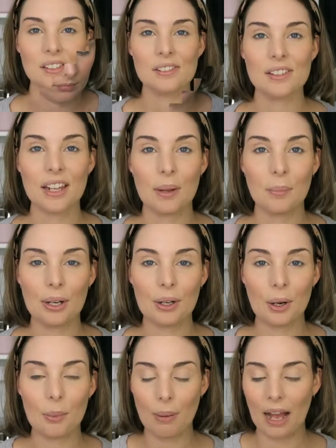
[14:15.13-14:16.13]
Then I'm gonna
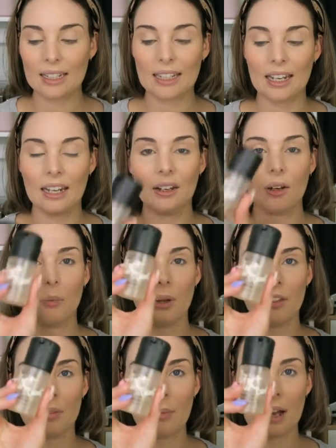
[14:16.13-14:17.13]
go back in
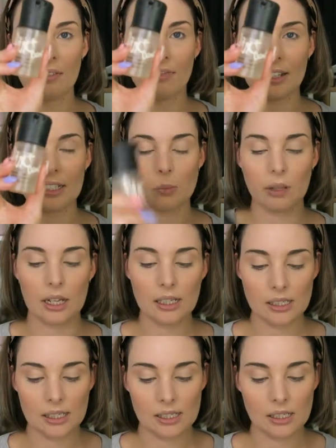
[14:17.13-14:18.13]
with my Fix Plus.
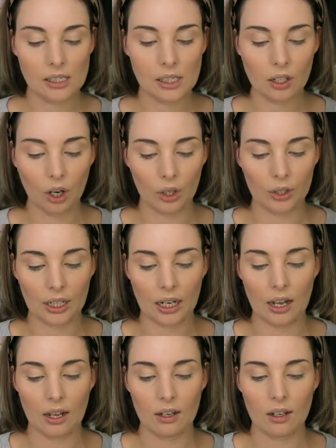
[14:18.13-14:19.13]
This is the
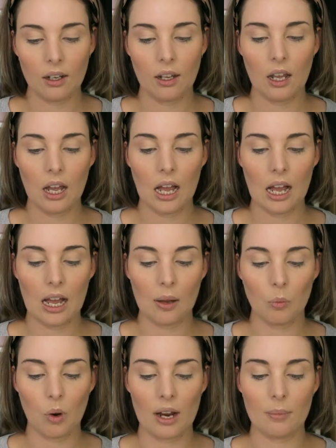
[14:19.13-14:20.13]
coconut
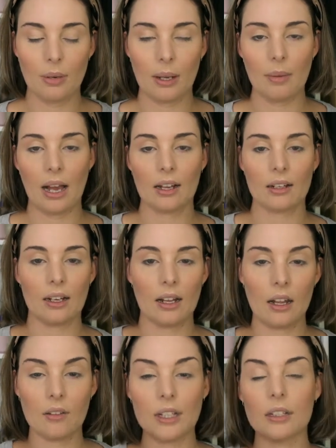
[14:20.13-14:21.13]
one by MAC, and I
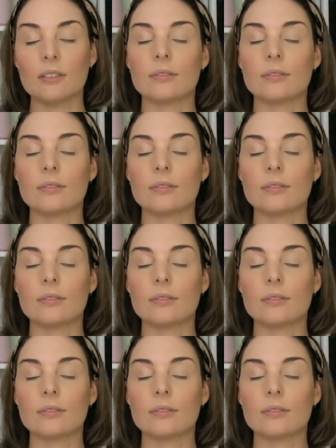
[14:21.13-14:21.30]
love it.